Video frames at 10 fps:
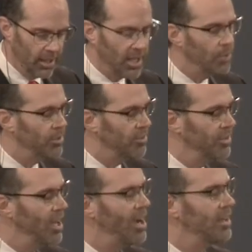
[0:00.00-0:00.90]
he
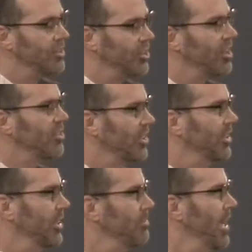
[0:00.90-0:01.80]
was not just
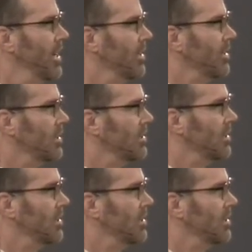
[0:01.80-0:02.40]
a good man.